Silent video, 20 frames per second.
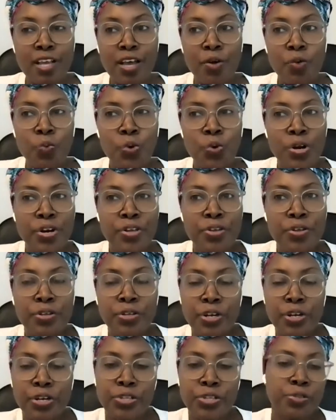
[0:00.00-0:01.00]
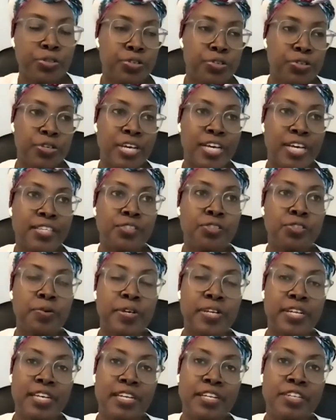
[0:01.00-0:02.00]
What are you, are you, are you guys
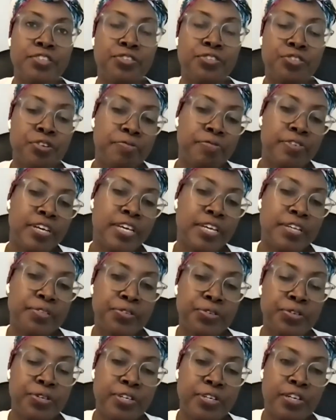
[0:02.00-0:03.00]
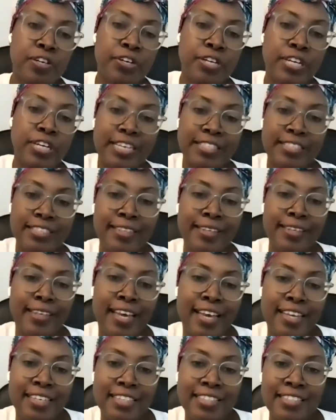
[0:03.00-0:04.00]
doing any surveys or, or collecting
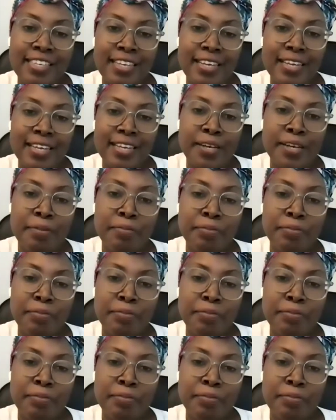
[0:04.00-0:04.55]
any data?